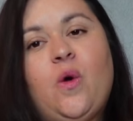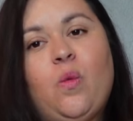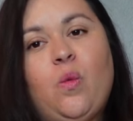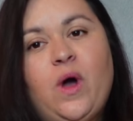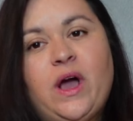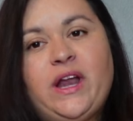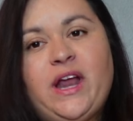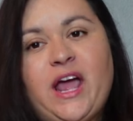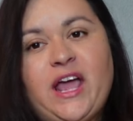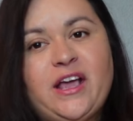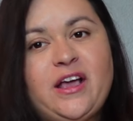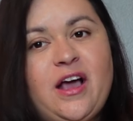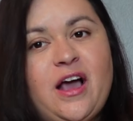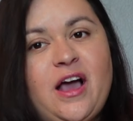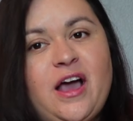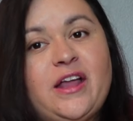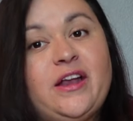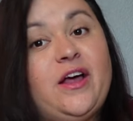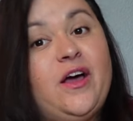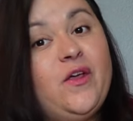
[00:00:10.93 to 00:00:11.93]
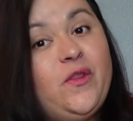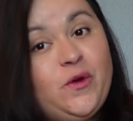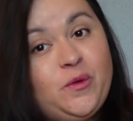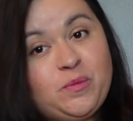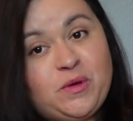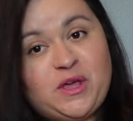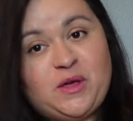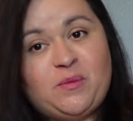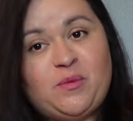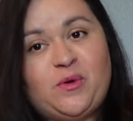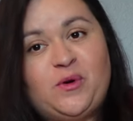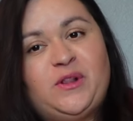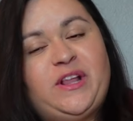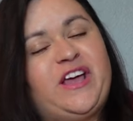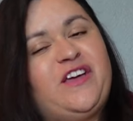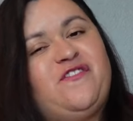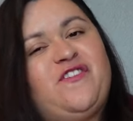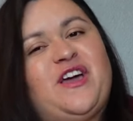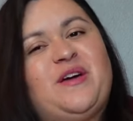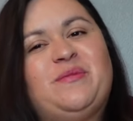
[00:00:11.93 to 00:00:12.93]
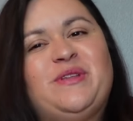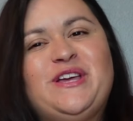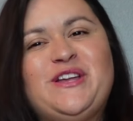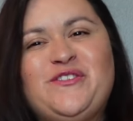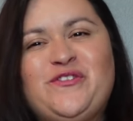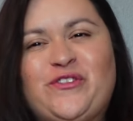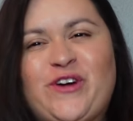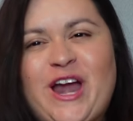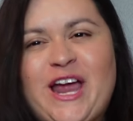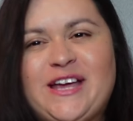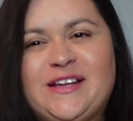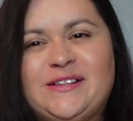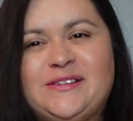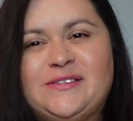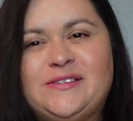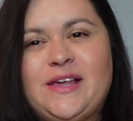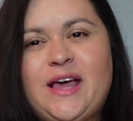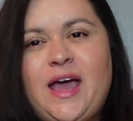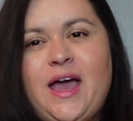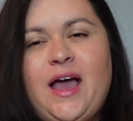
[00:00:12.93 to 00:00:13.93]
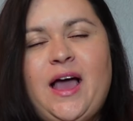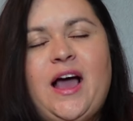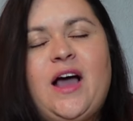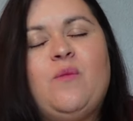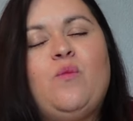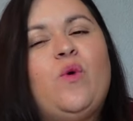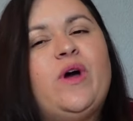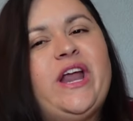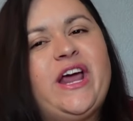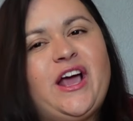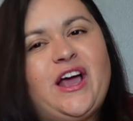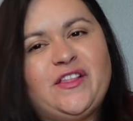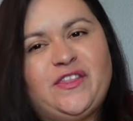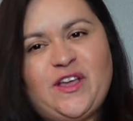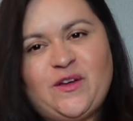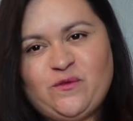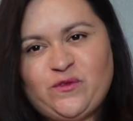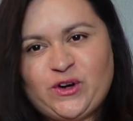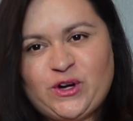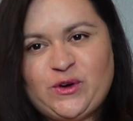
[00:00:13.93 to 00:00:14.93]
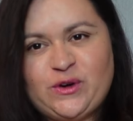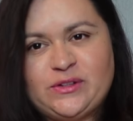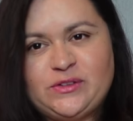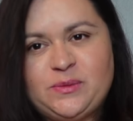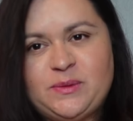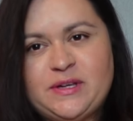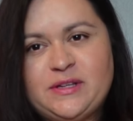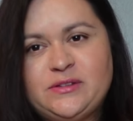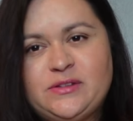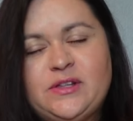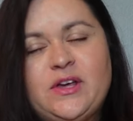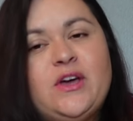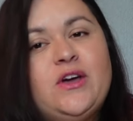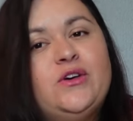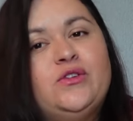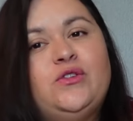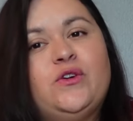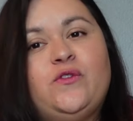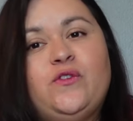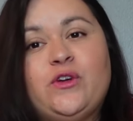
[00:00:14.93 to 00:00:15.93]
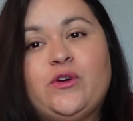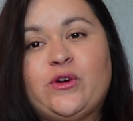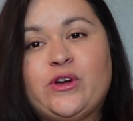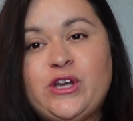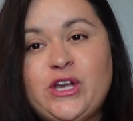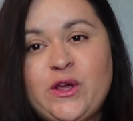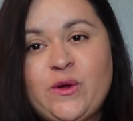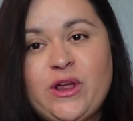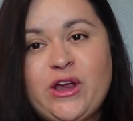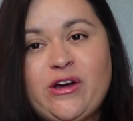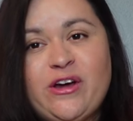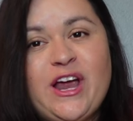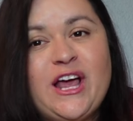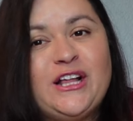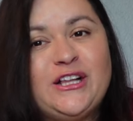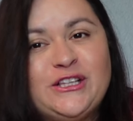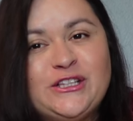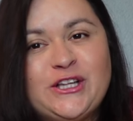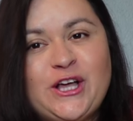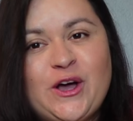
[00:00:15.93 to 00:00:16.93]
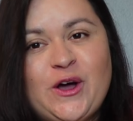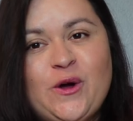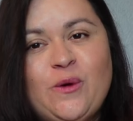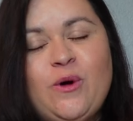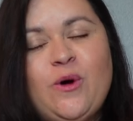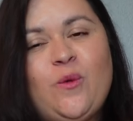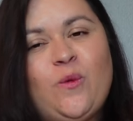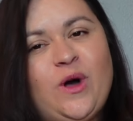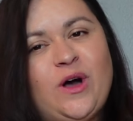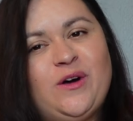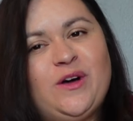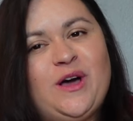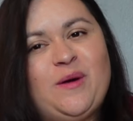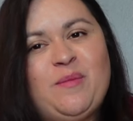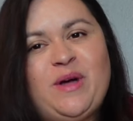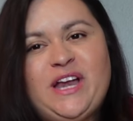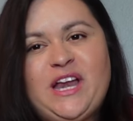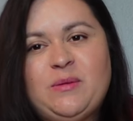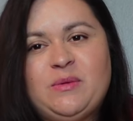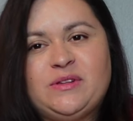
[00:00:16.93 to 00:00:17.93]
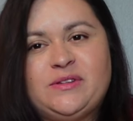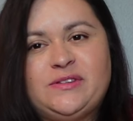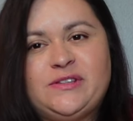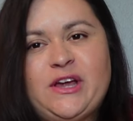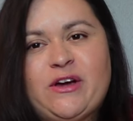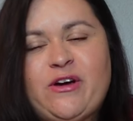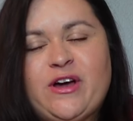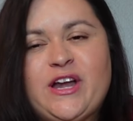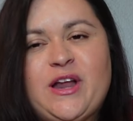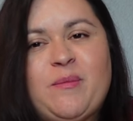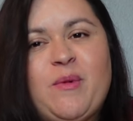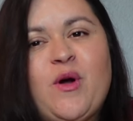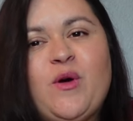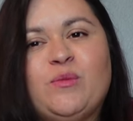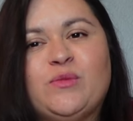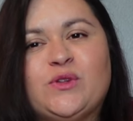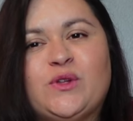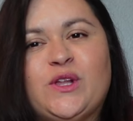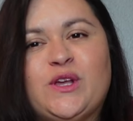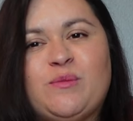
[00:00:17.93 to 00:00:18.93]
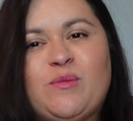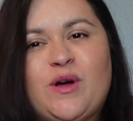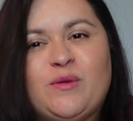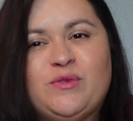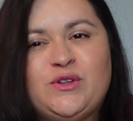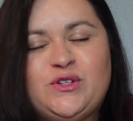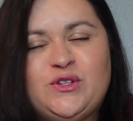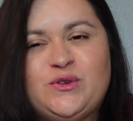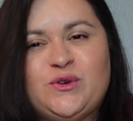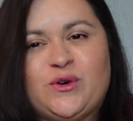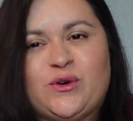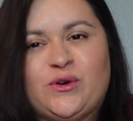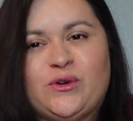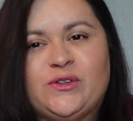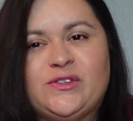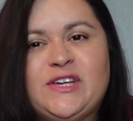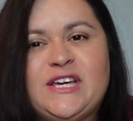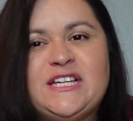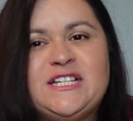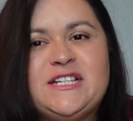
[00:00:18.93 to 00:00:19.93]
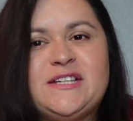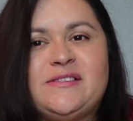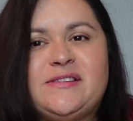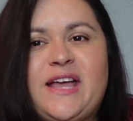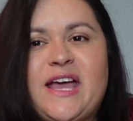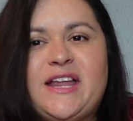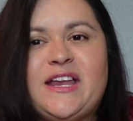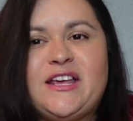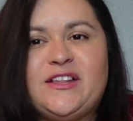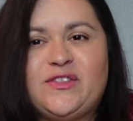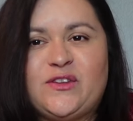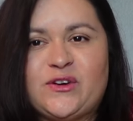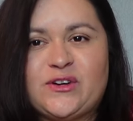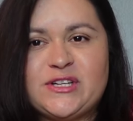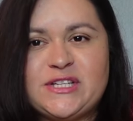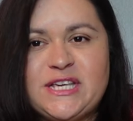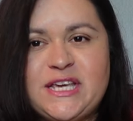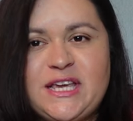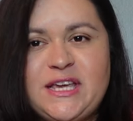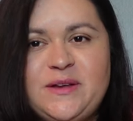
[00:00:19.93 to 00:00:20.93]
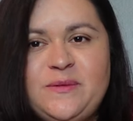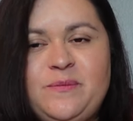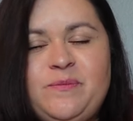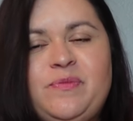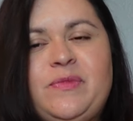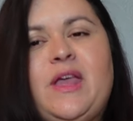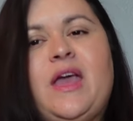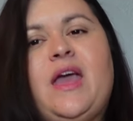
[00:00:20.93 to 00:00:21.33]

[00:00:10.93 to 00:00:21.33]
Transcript: what I got other people, like family and friends, um, what I got them for Christmas. So if you are new here, hello, welcome. My name is Sarah and I'm a homeschooling mom to two girls, ages 10 and 13.